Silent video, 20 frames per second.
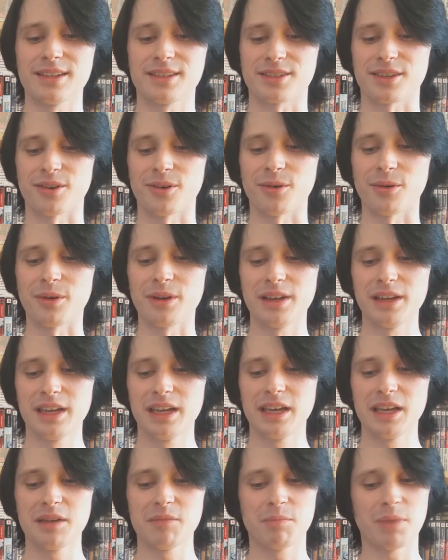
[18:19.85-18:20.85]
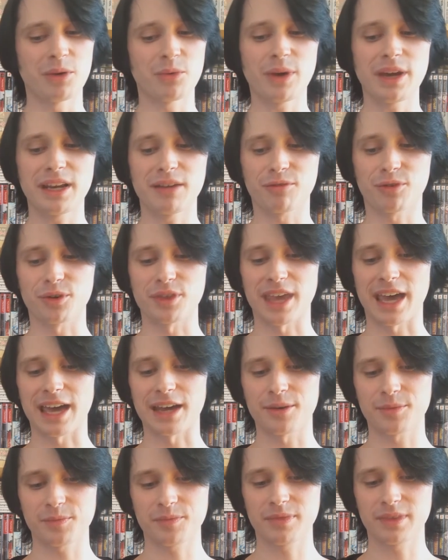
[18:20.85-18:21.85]
So, been waiting for
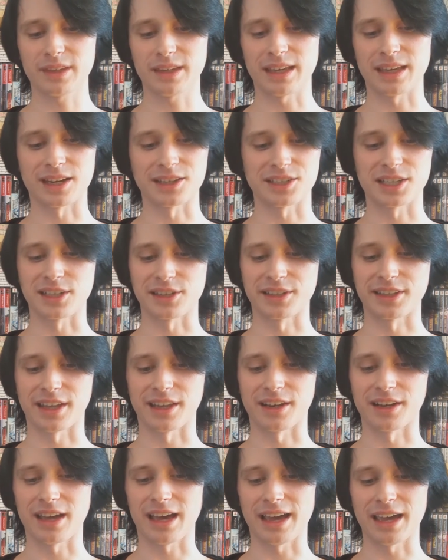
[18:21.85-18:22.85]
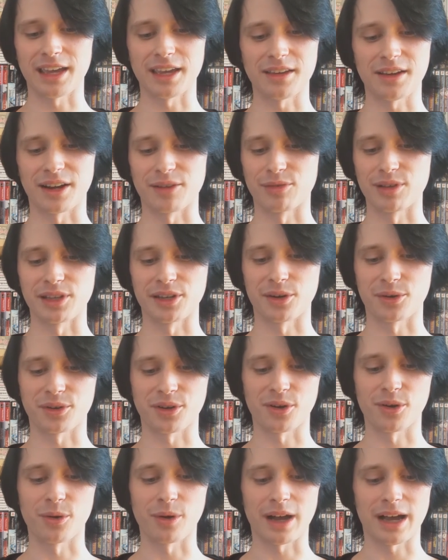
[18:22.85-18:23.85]
that, and until then, I really don't
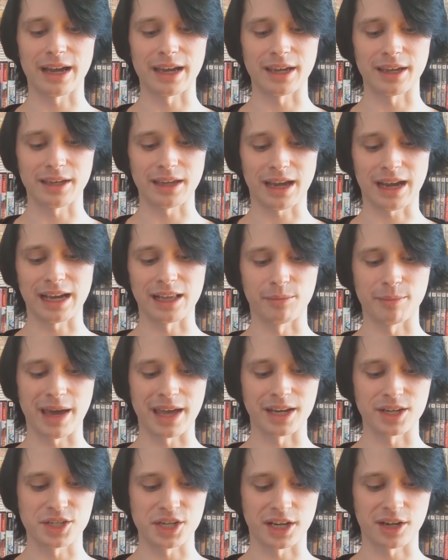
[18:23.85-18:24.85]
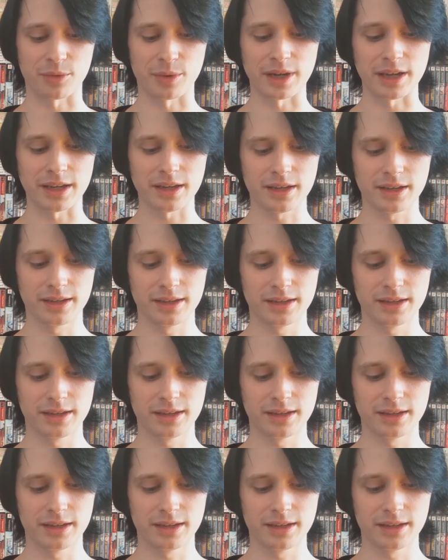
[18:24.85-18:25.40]
know. I'll manage anyway.